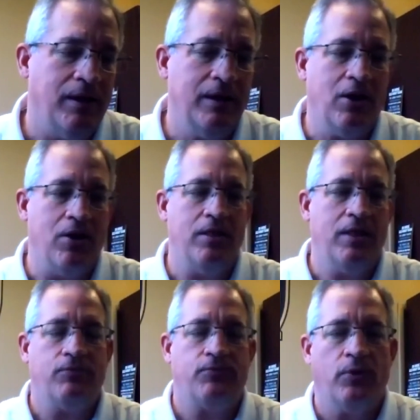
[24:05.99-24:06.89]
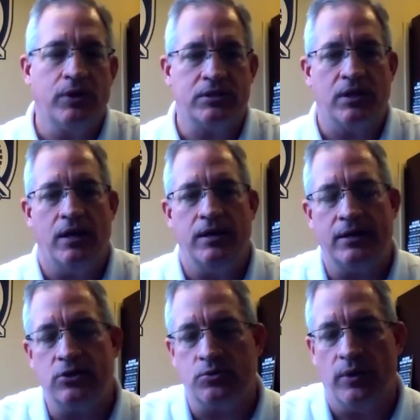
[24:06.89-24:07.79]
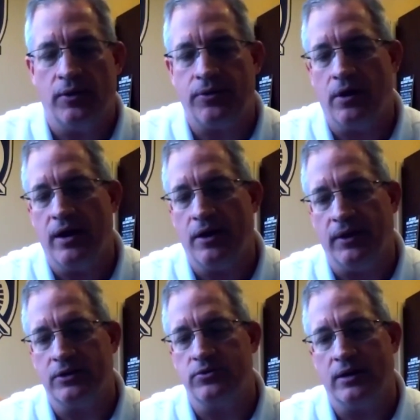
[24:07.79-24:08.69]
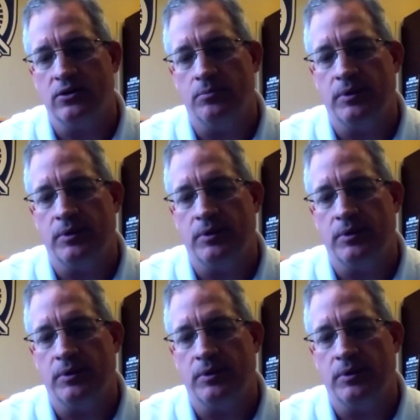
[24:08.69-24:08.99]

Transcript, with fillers: an area that I've focused on, not just with our athletic director,